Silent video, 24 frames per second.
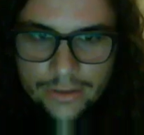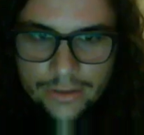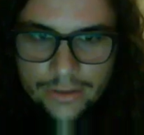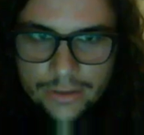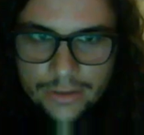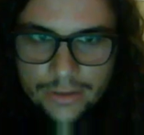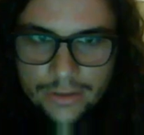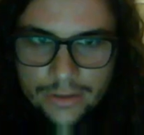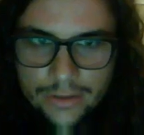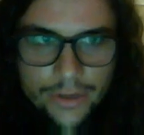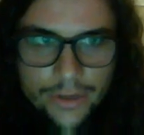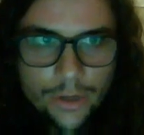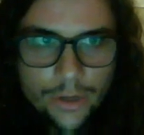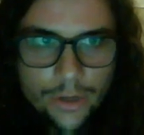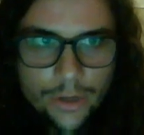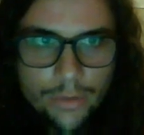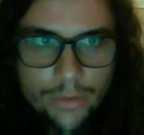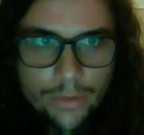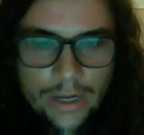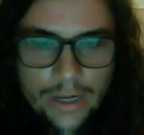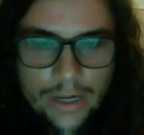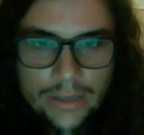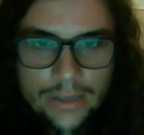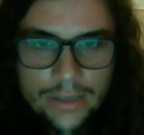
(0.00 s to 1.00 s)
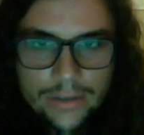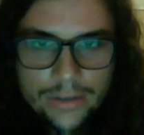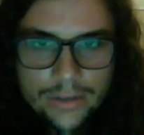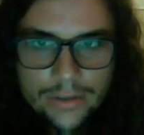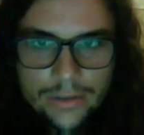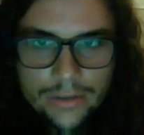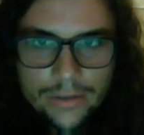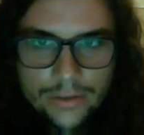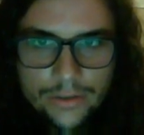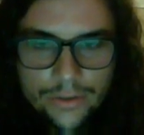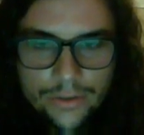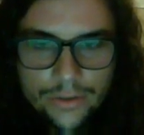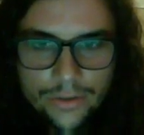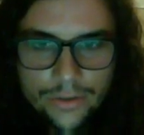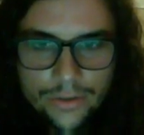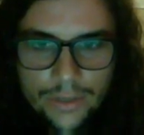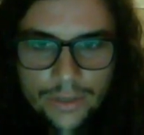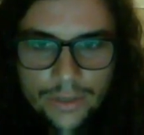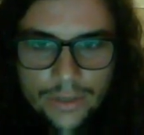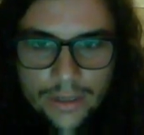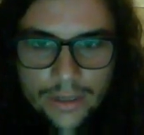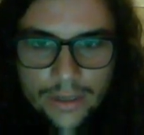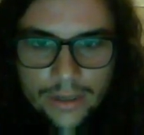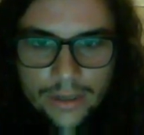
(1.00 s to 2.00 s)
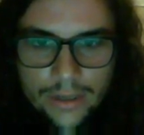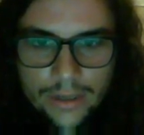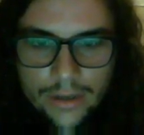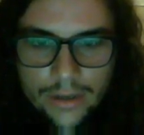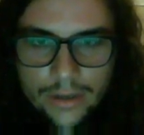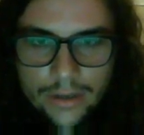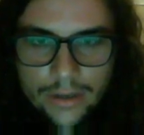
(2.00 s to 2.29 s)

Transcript: And if we go back to, let's scroll out here,